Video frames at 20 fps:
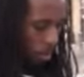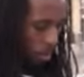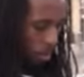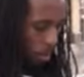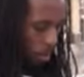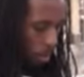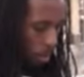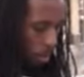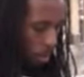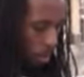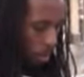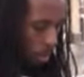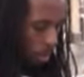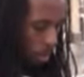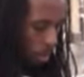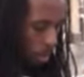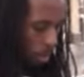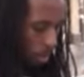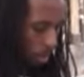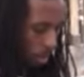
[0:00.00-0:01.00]

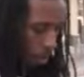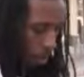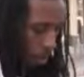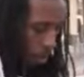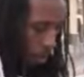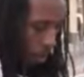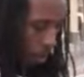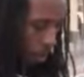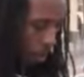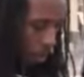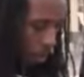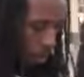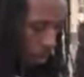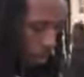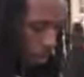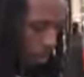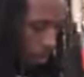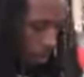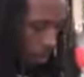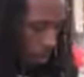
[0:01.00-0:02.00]

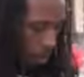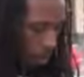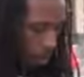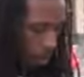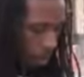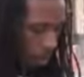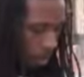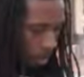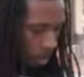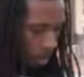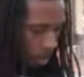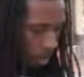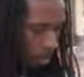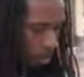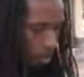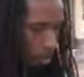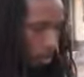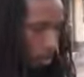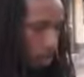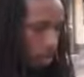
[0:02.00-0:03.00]

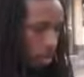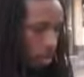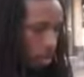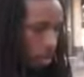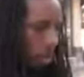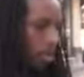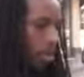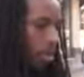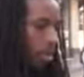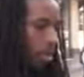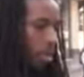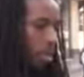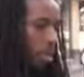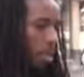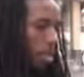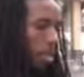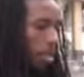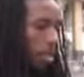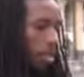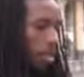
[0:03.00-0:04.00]

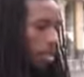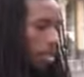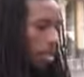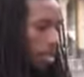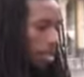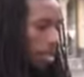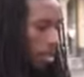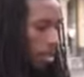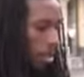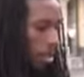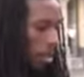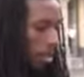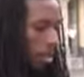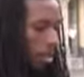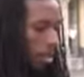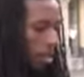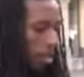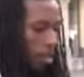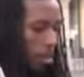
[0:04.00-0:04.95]
(silent)